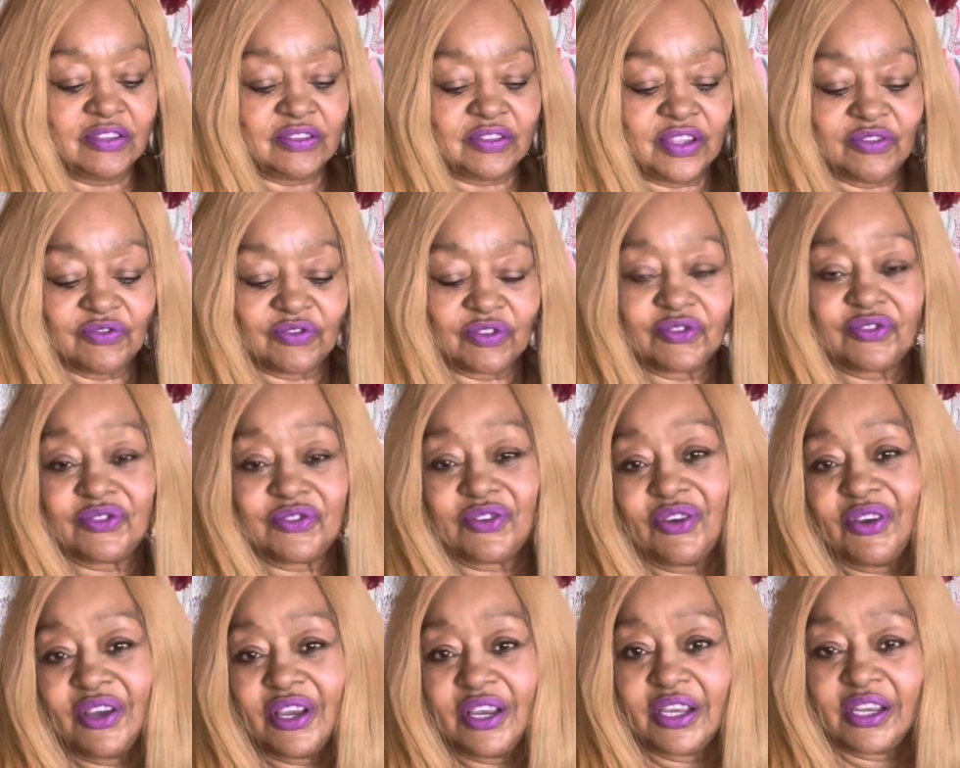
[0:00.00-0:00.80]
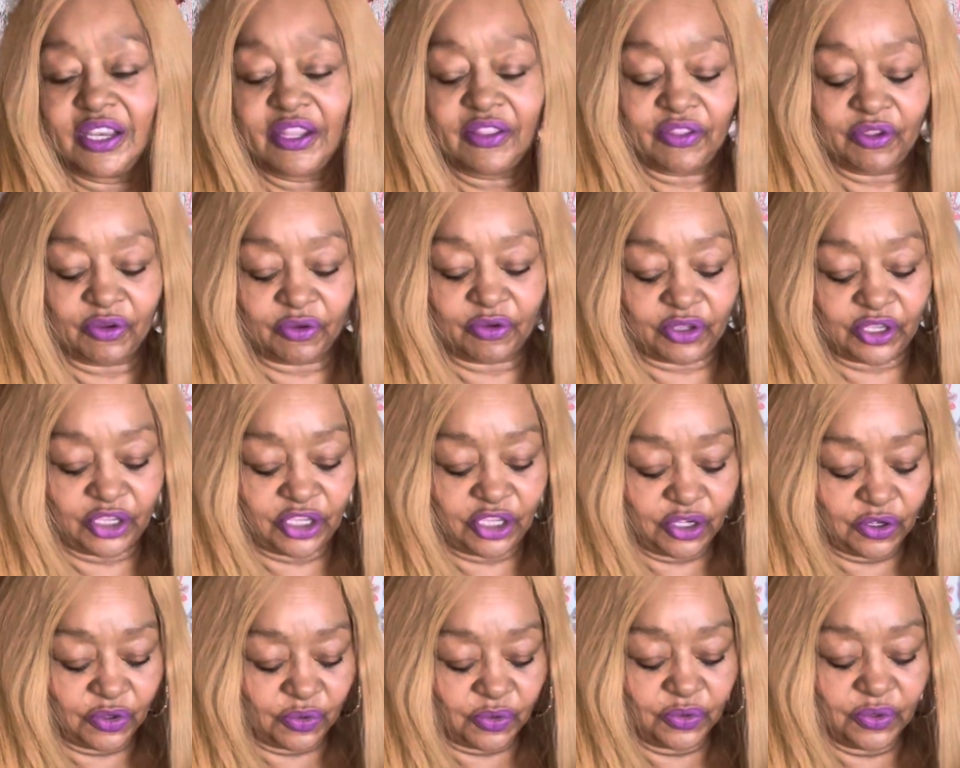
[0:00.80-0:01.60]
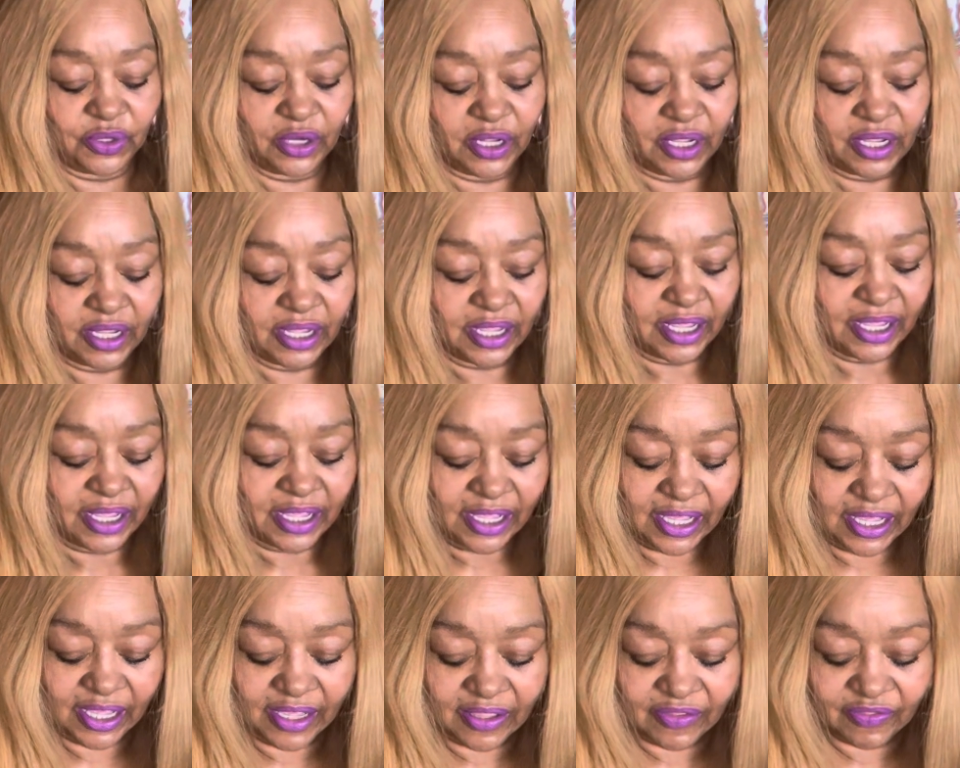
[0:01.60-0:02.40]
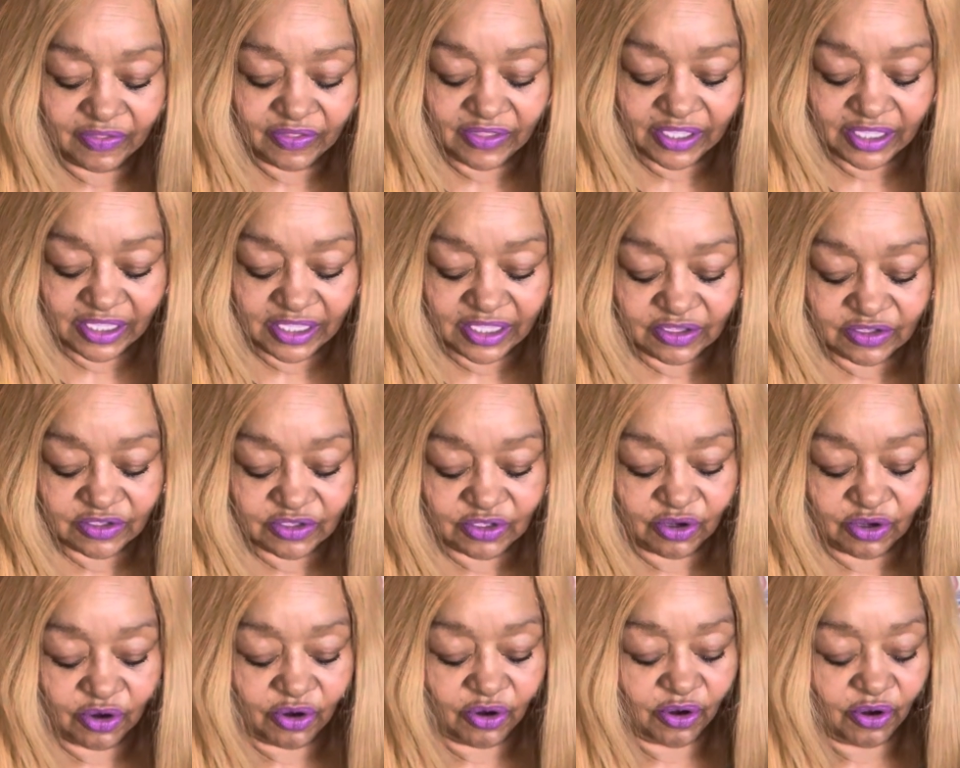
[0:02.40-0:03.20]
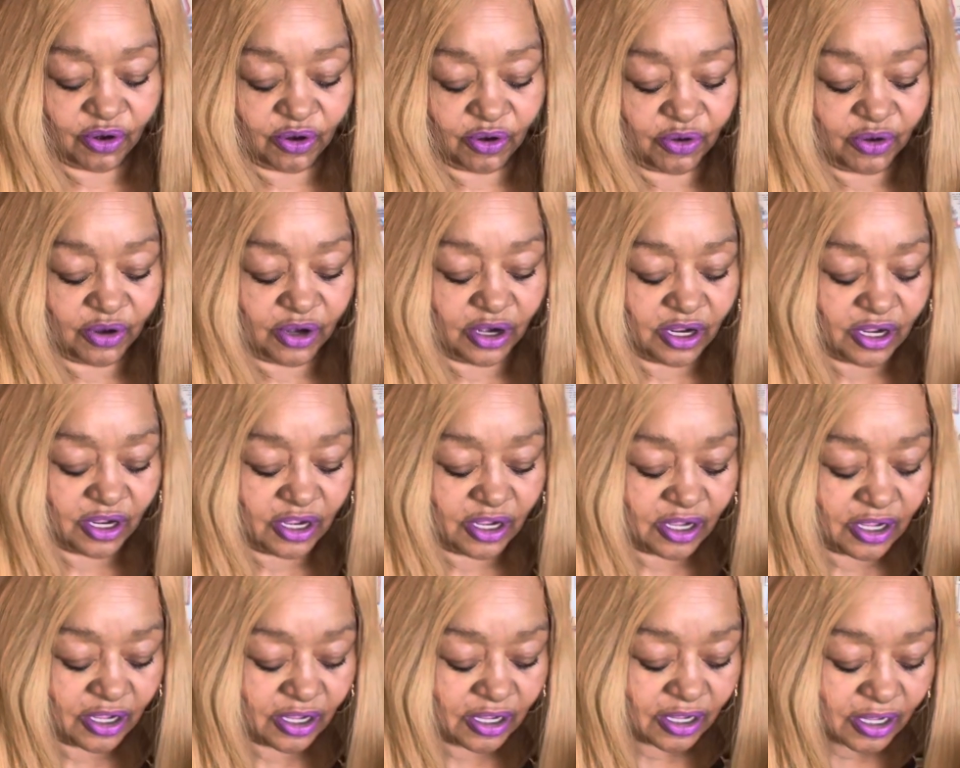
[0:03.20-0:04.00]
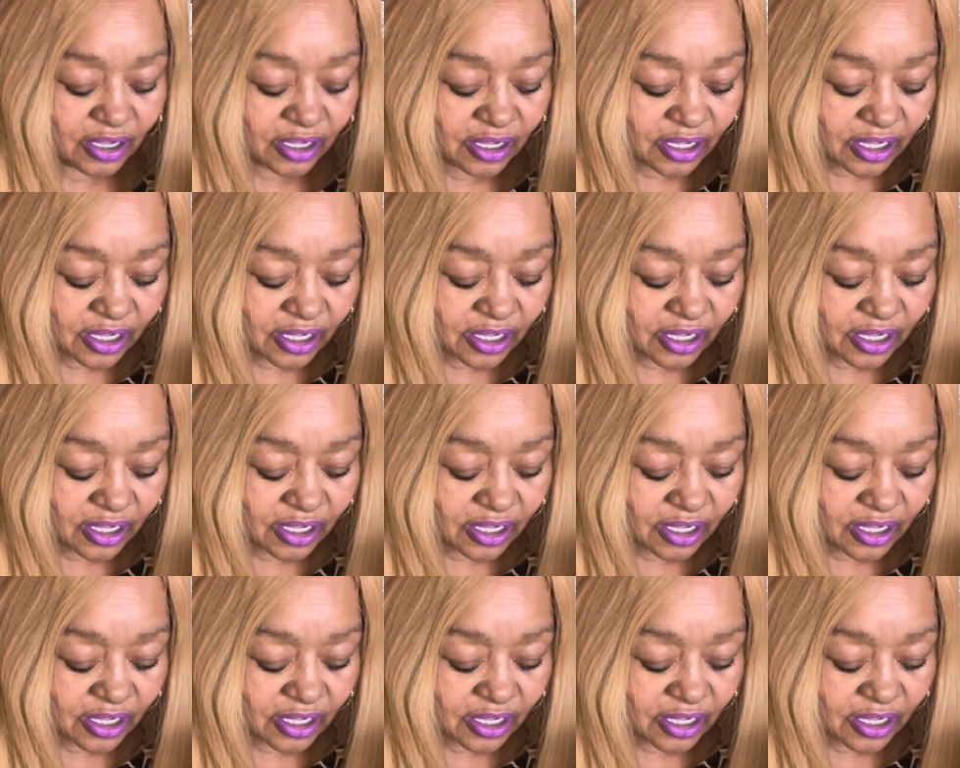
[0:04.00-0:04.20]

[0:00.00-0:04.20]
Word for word: These are so ugly, they're cute and these are uh,